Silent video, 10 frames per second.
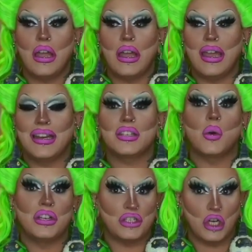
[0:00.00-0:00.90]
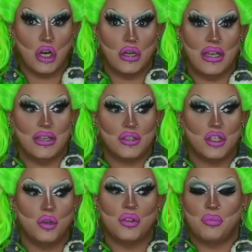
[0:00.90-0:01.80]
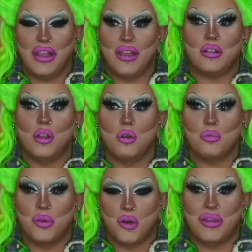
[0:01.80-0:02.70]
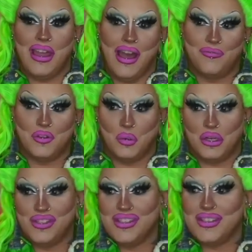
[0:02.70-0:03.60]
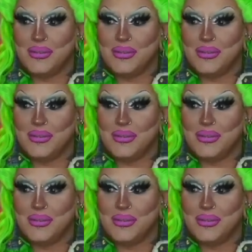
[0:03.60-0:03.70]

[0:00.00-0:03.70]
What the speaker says: it is going to turn into the Plant Cloak Burmy afterwards.